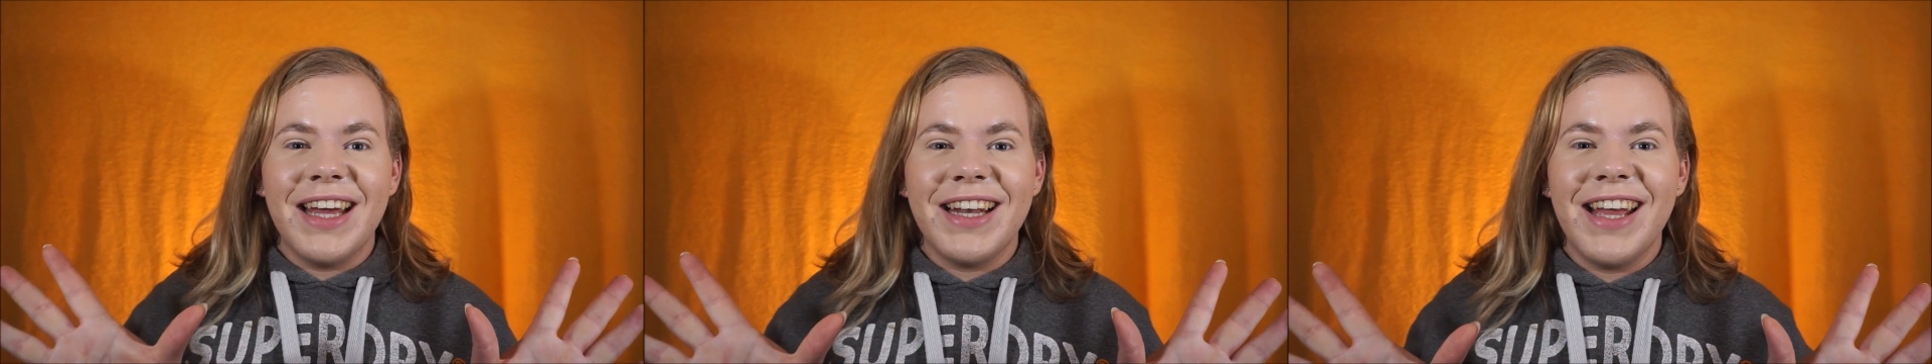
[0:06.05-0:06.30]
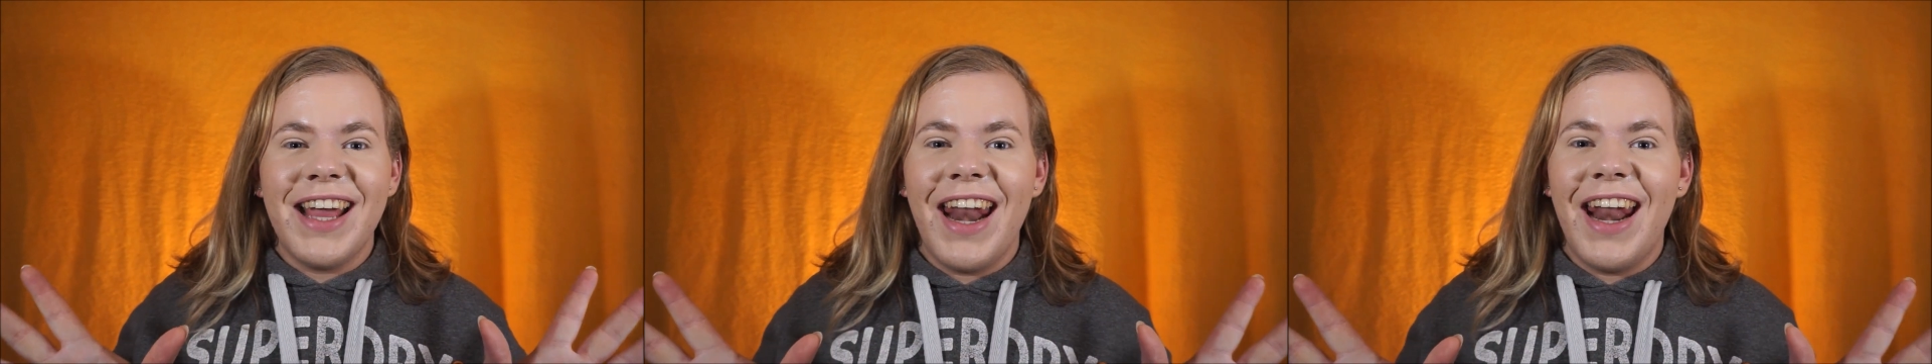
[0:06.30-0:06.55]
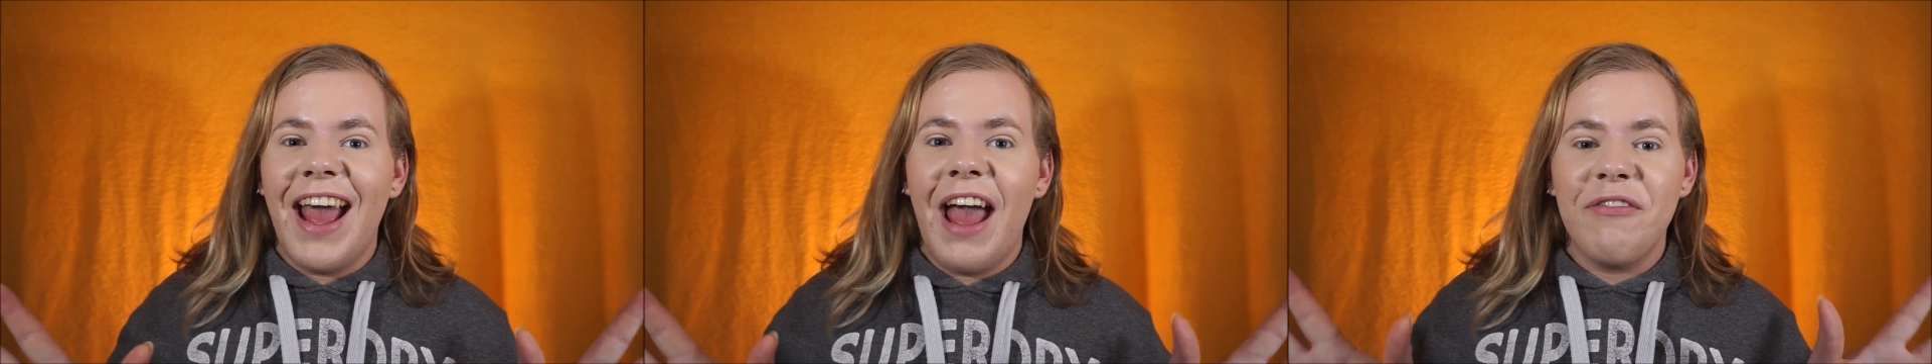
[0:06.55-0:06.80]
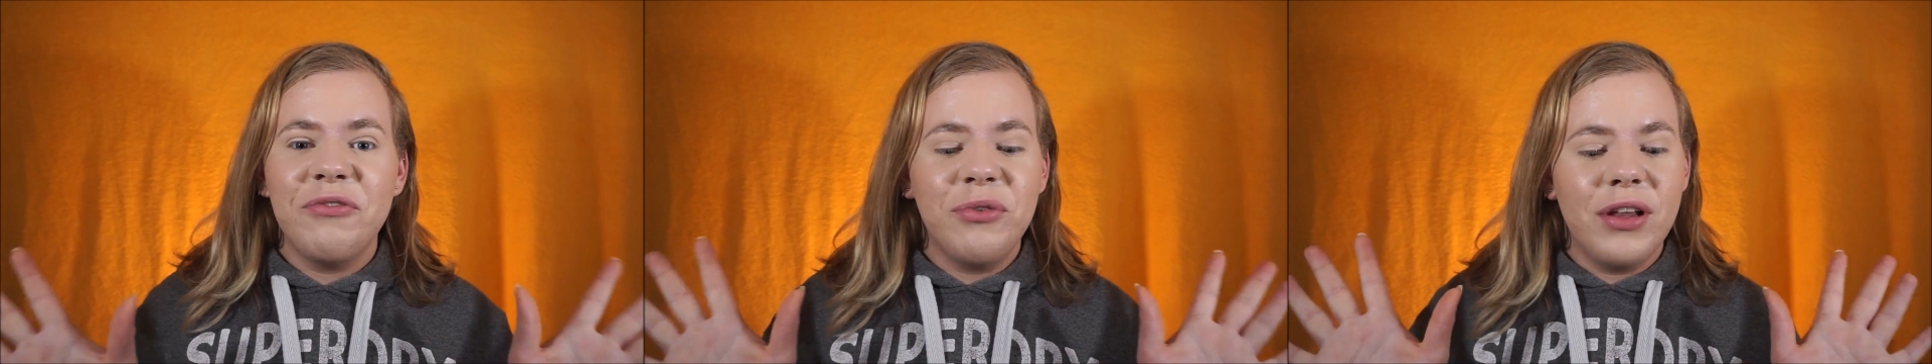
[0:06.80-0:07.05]
lately and I
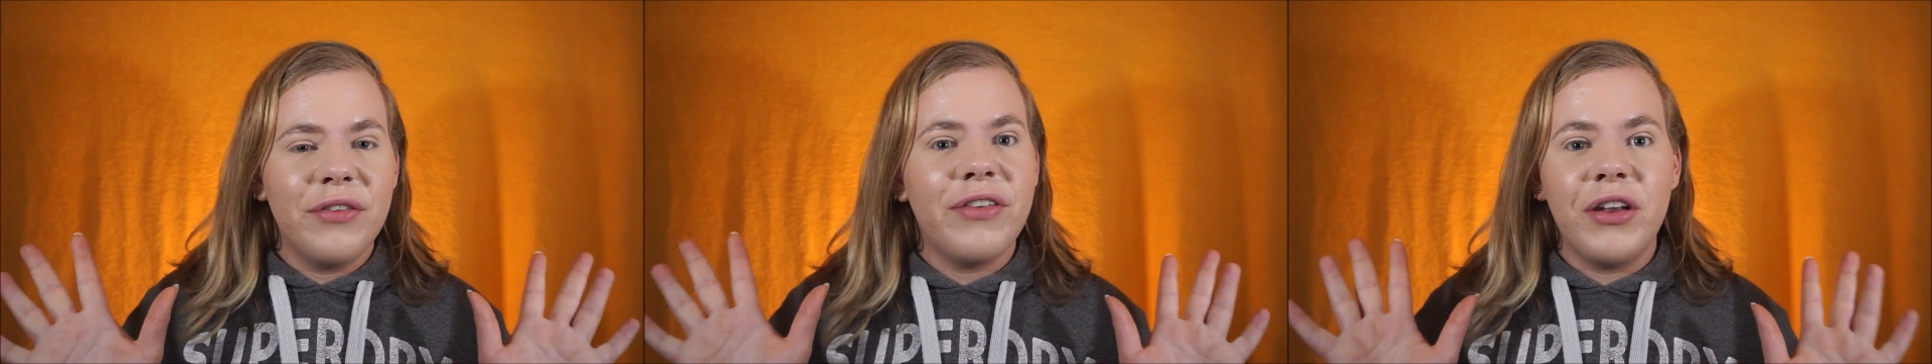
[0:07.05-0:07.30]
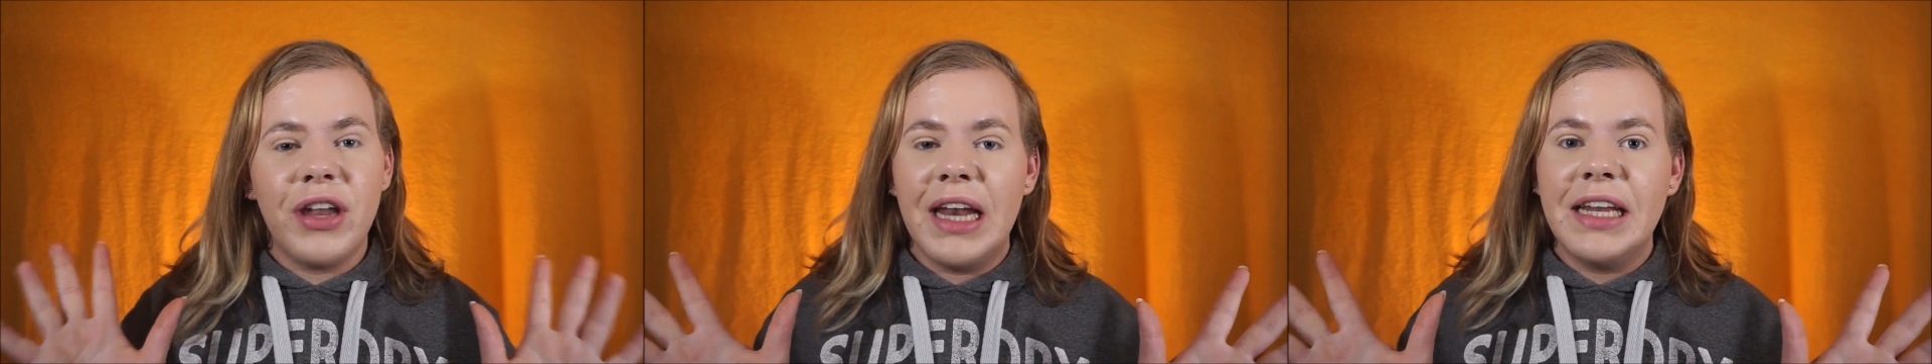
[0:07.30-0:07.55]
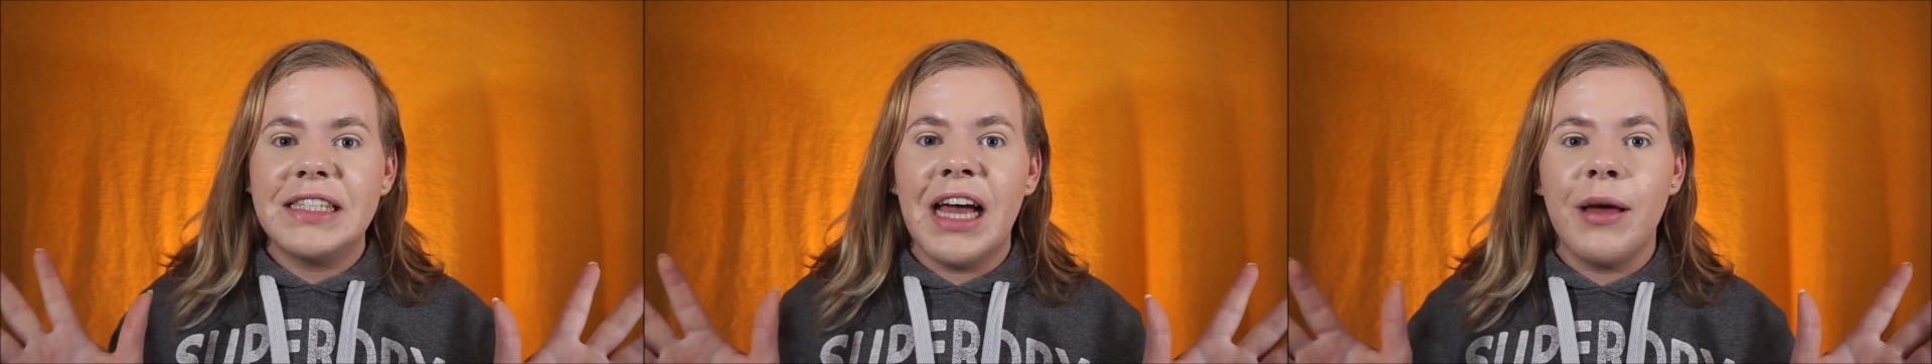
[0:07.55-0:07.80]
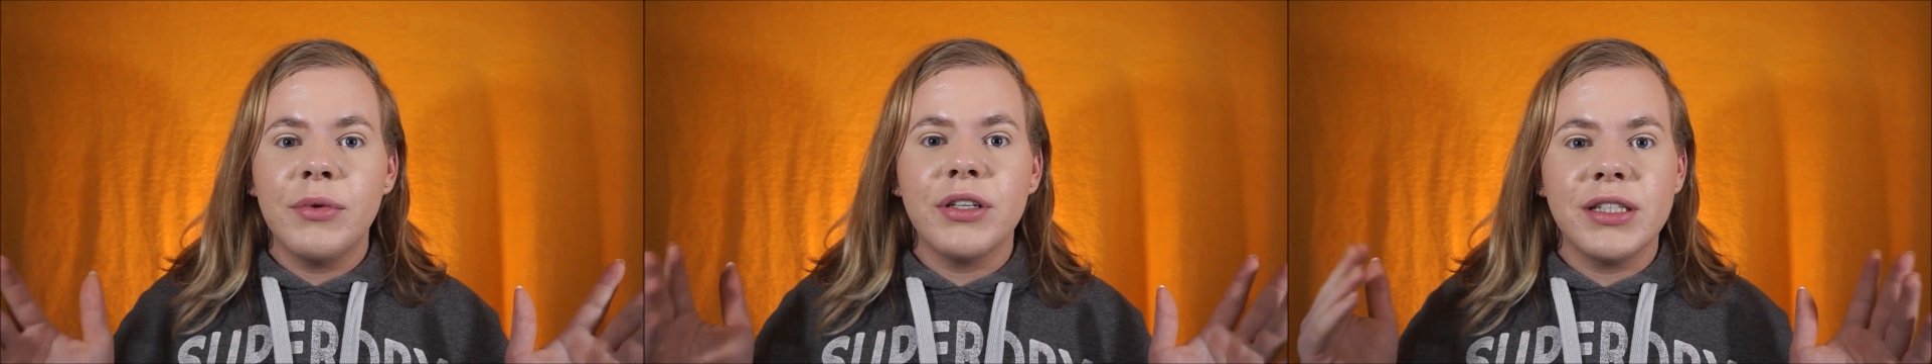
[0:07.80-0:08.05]
haven't really found any time